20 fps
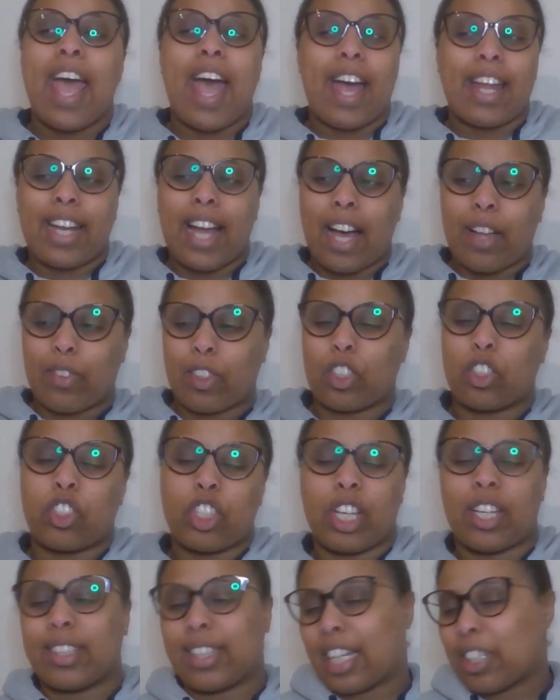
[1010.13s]
and how they
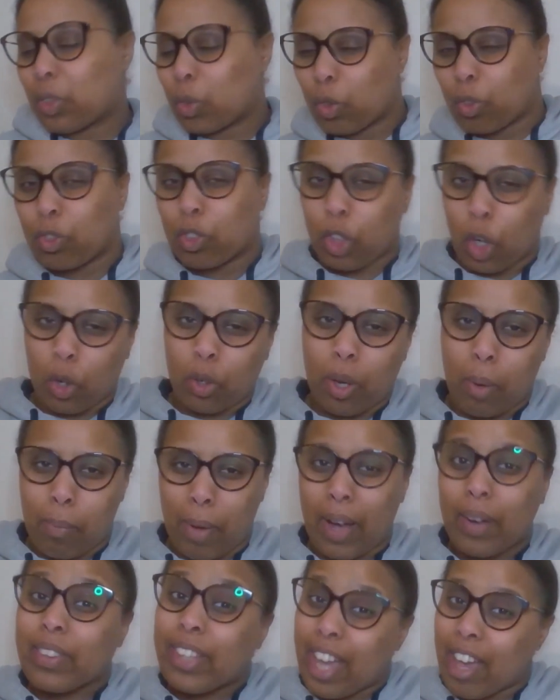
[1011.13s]
shared that sort of joke
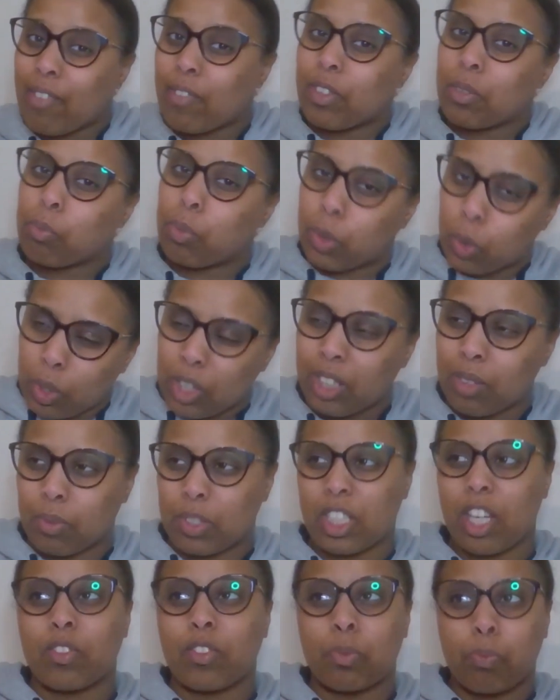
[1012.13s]
about Kevin between
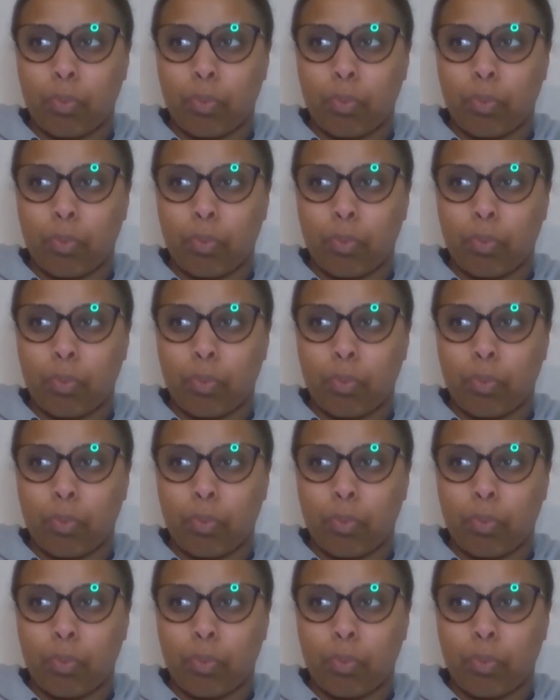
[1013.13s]
themselves.